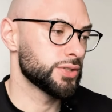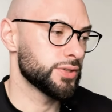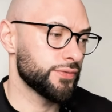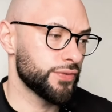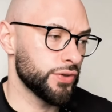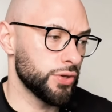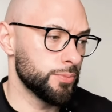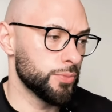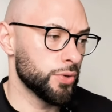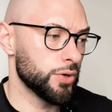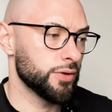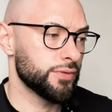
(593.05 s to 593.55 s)
There's a
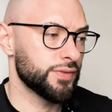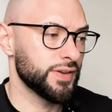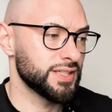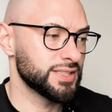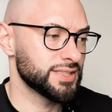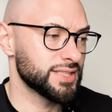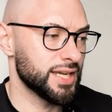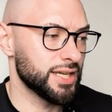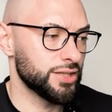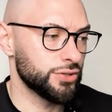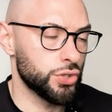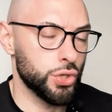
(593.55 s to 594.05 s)
few more
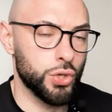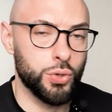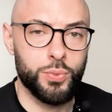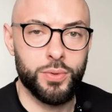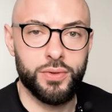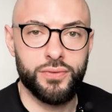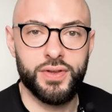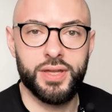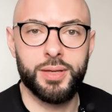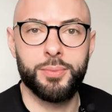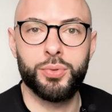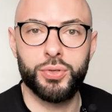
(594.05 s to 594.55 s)
things that I do
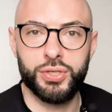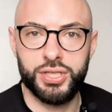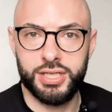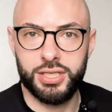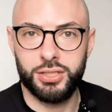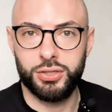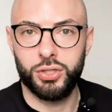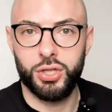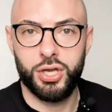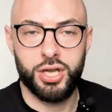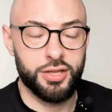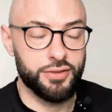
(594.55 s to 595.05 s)
with it, but you
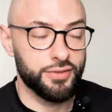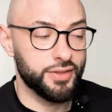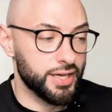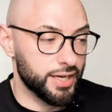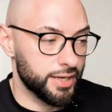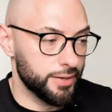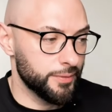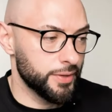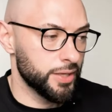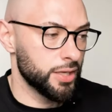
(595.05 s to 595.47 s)
can learn that